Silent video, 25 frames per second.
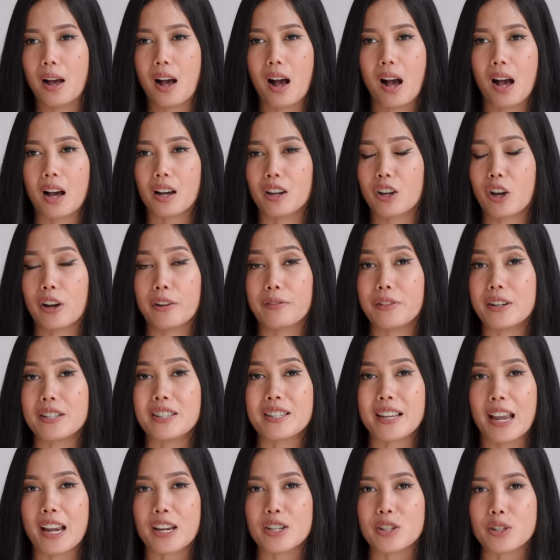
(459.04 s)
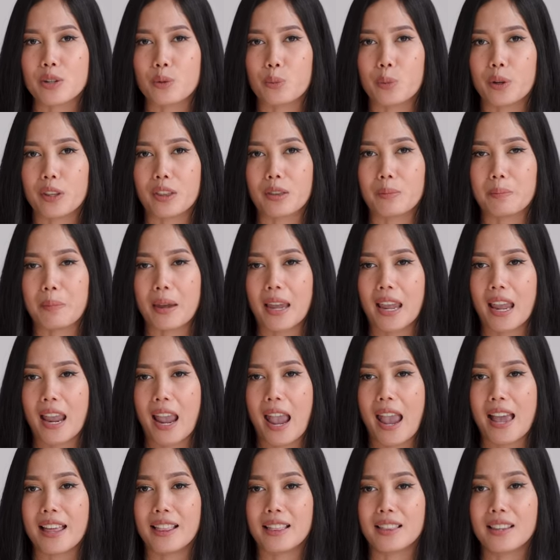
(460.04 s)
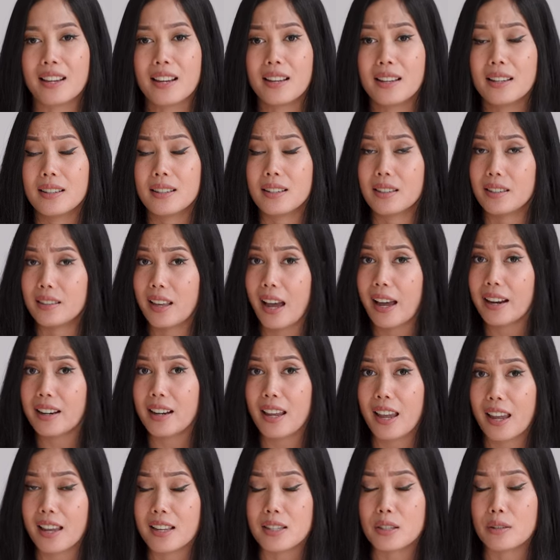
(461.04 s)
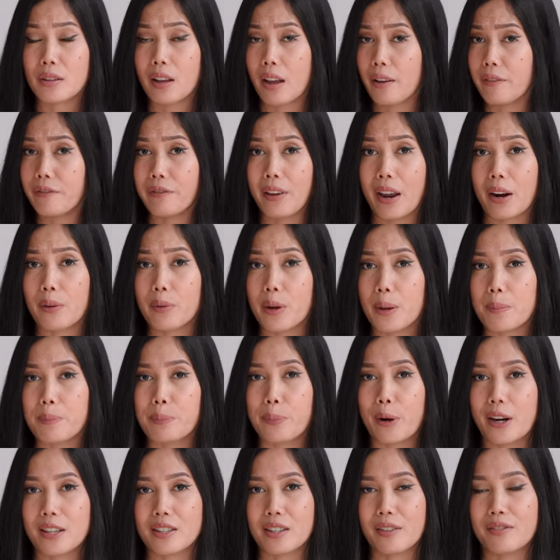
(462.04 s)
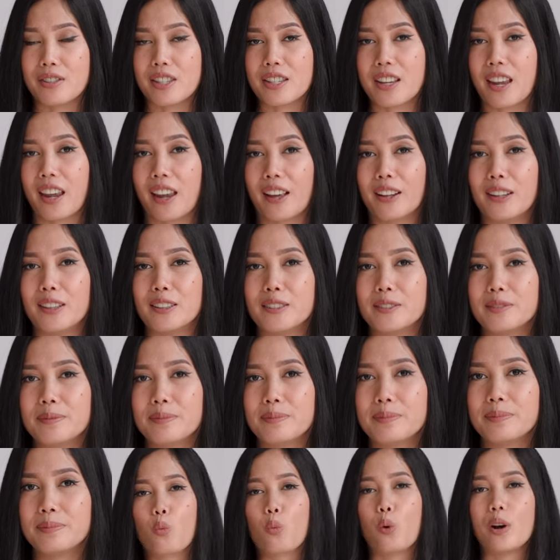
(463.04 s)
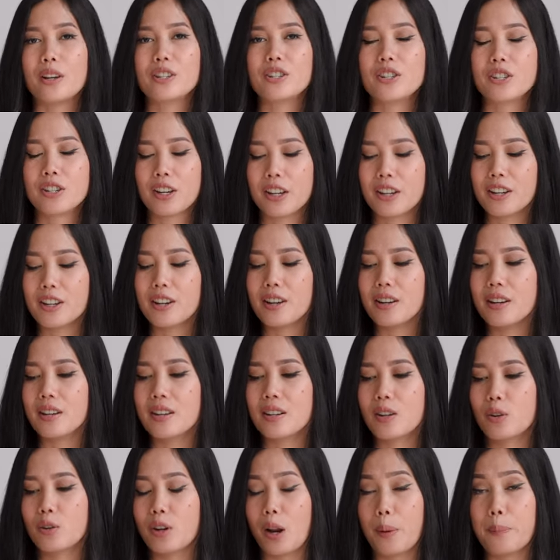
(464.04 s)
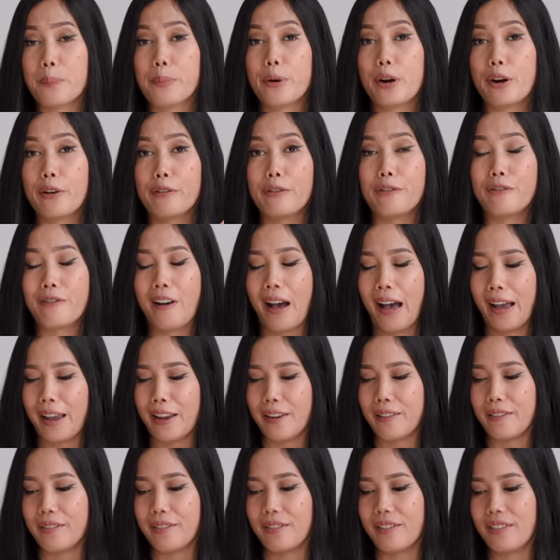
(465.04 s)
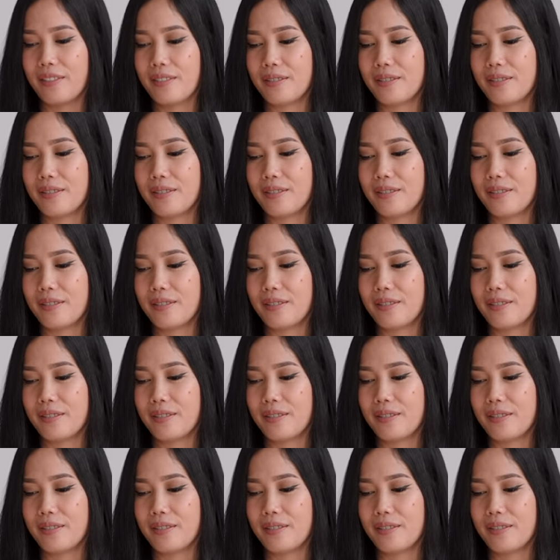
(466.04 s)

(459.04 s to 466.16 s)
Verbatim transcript: uh, conversation with me, and that is a very impressive skill. Question number five